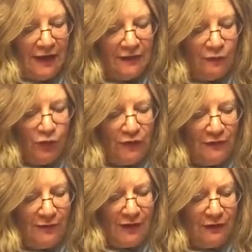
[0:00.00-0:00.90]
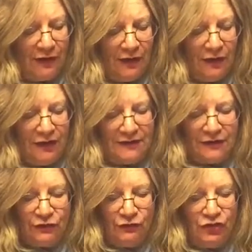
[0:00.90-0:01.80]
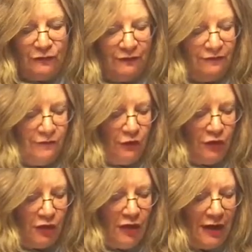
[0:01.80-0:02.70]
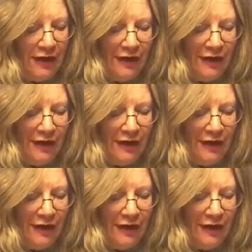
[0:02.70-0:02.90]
The more the merrier, as I told you before.